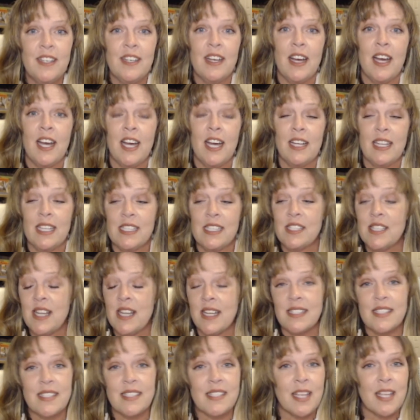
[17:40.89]
Let's
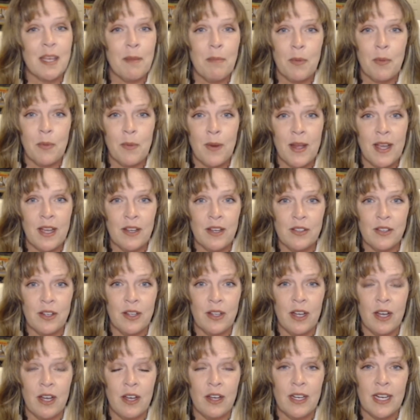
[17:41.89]
not skip around
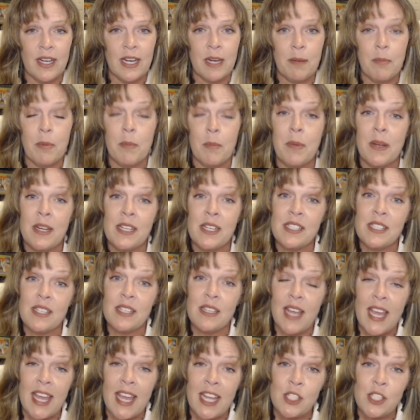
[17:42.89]
on any, but it's
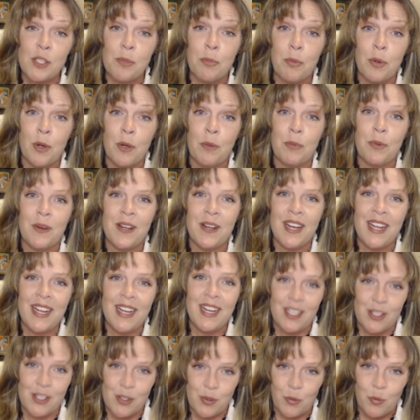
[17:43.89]
age appropriate and
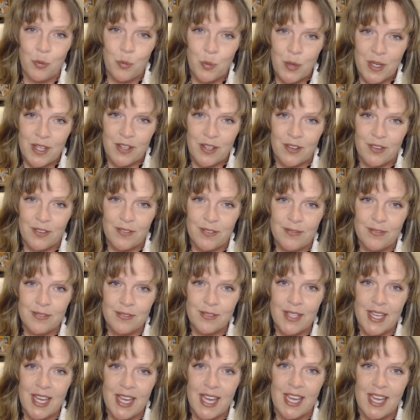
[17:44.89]
it's real,
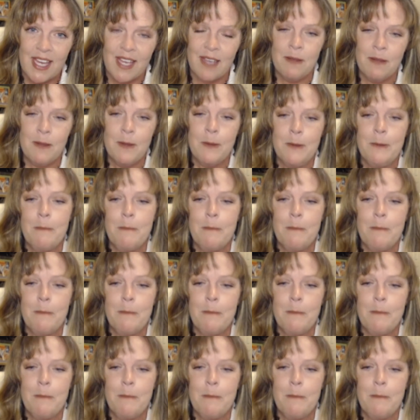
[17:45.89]
okay?